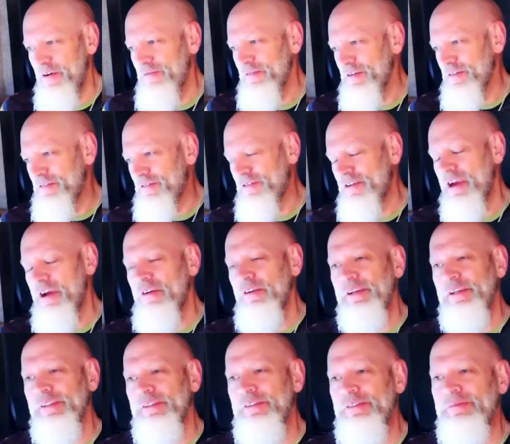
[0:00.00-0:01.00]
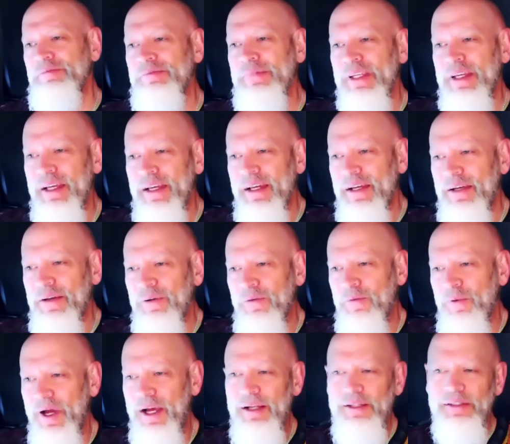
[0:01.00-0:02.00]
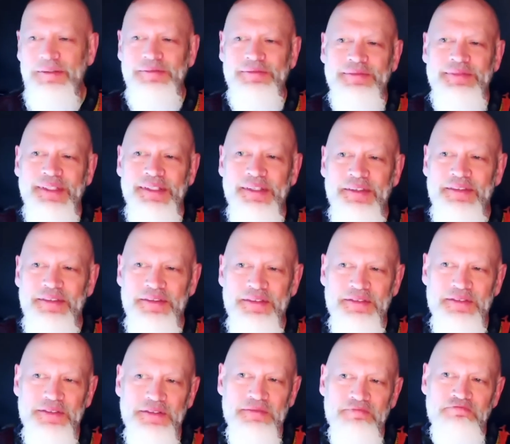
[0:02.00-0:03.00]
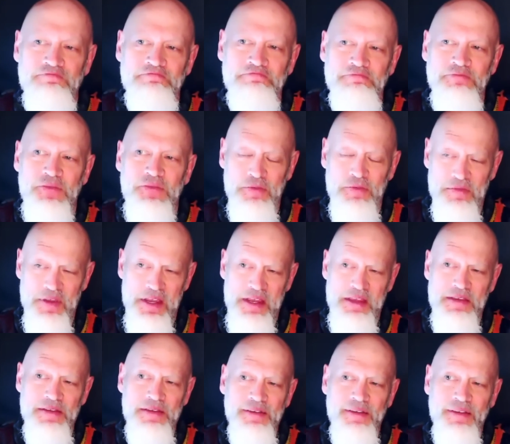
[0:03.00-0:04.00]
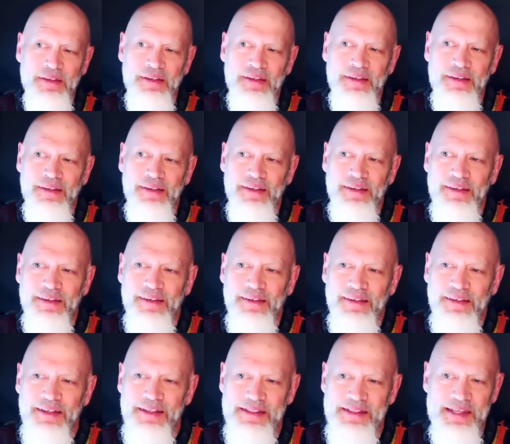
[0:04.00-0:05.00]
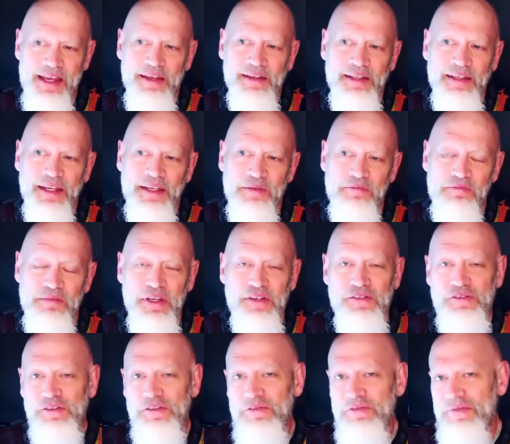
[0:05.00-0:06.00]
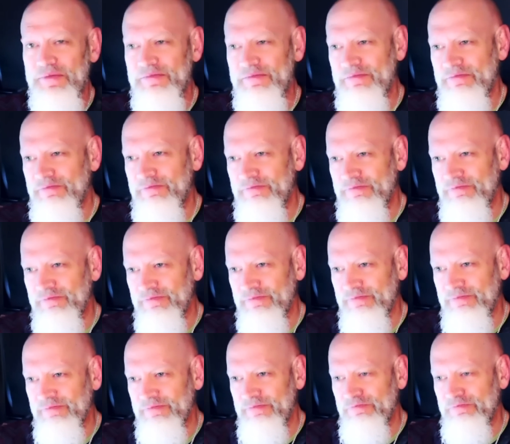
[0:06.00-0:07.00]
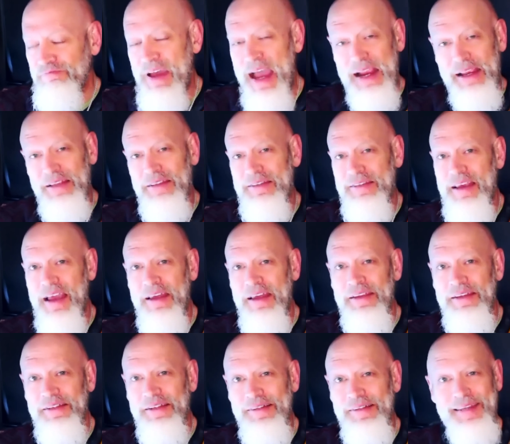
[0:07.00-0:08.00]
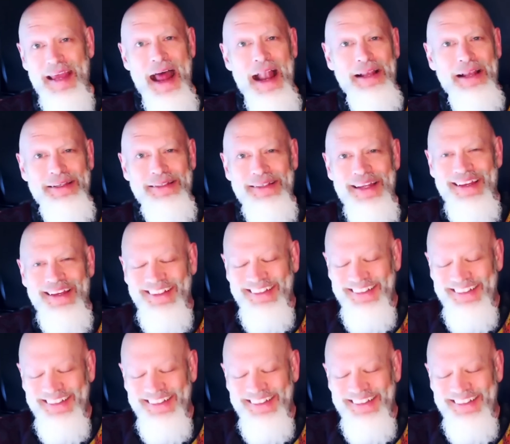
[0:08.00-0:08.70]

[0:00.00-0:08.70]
in his chair and he goes, well, he says, to me, it sounded like a mixture of Pakistani and Italian.